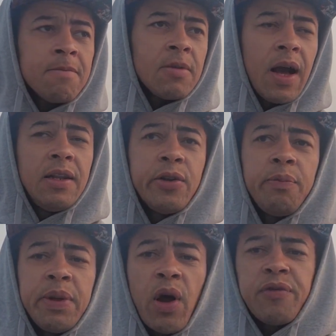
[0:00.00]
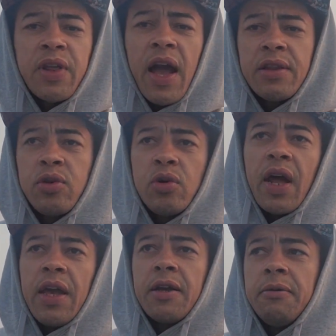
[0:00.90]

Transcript: a little bit of that, I do like